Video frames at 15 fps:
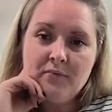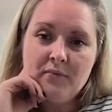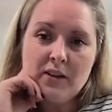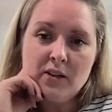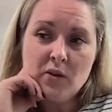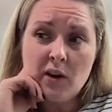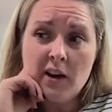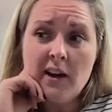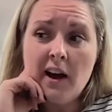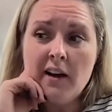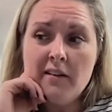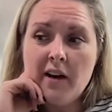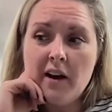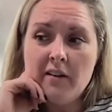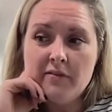So
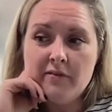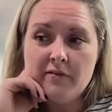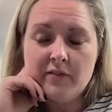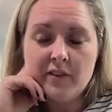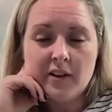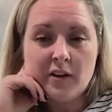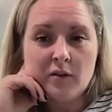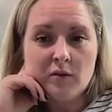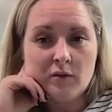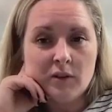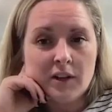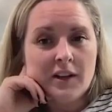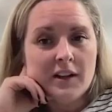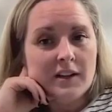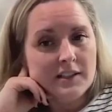I've,
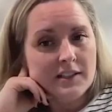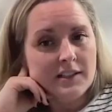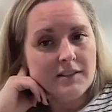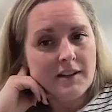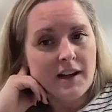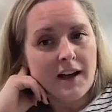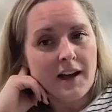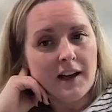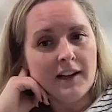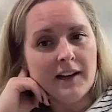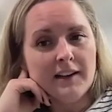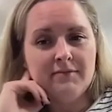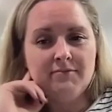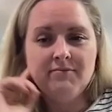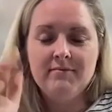
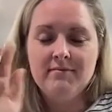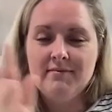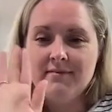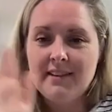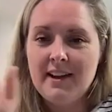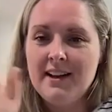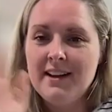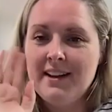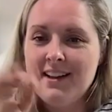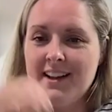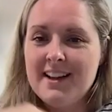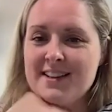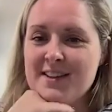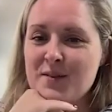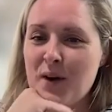had
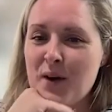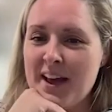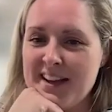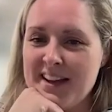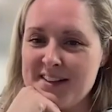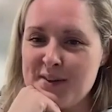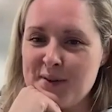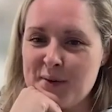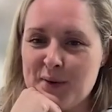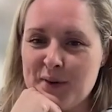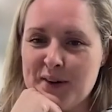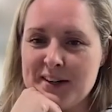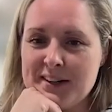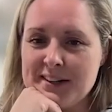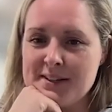a sway
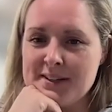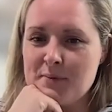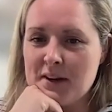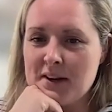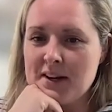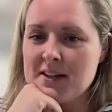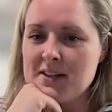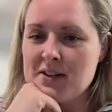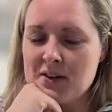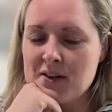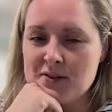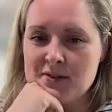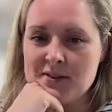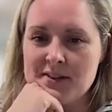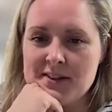towards Monica
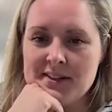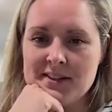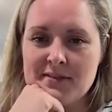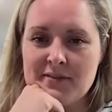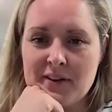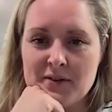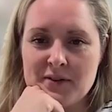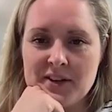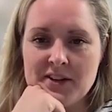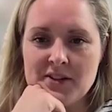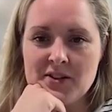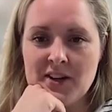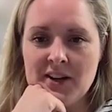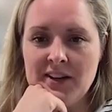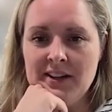Jones's
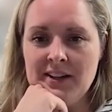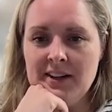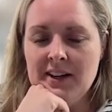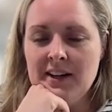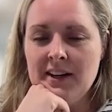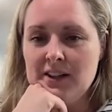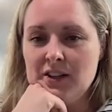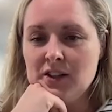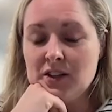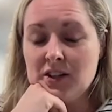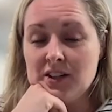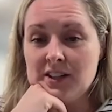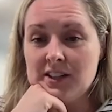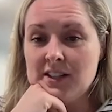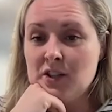foundation just
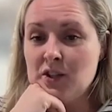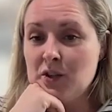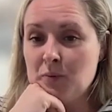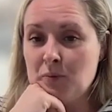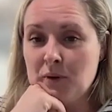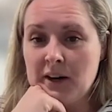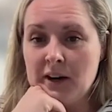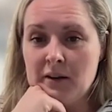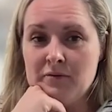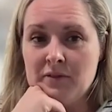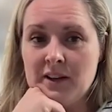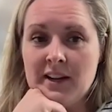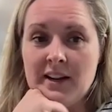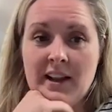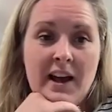because it's super helpful,
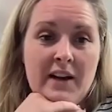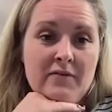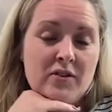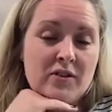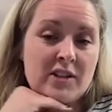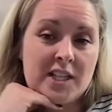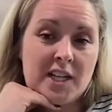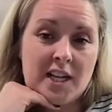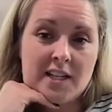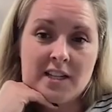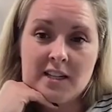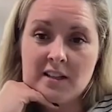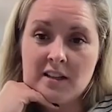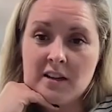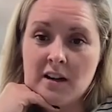and after
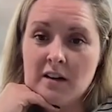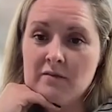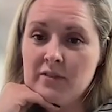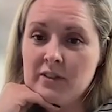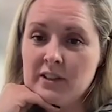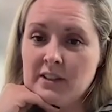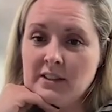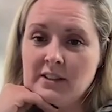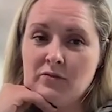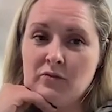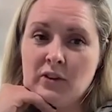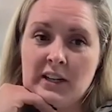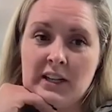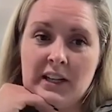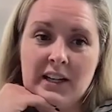attending the conference
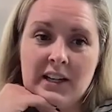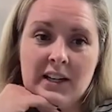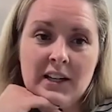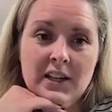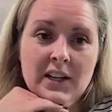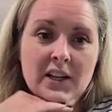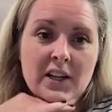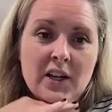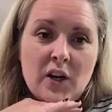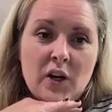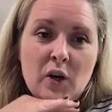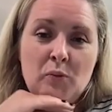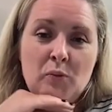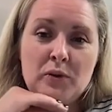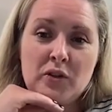really
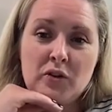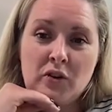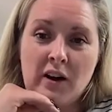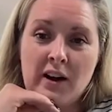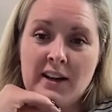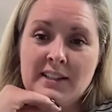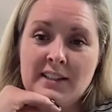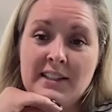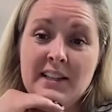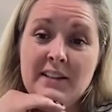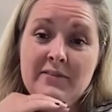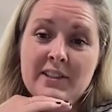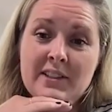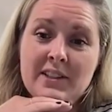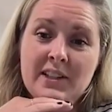opened your eyes
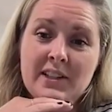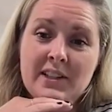even